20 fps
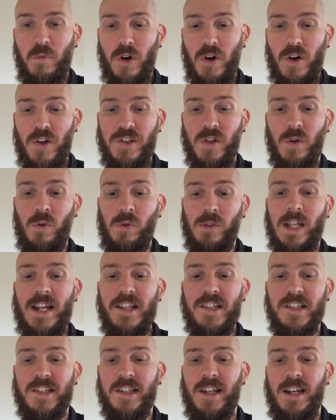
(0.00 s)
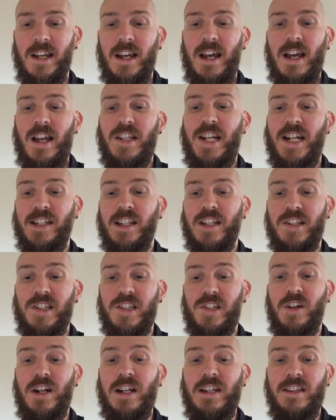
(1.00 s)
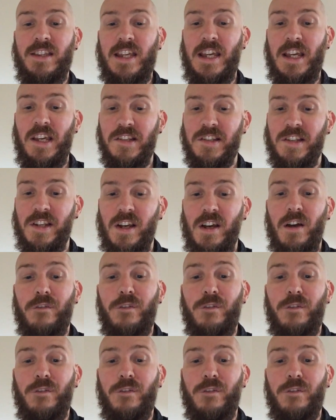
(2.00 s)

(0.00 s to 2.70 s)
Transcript: words or less, tell us three things.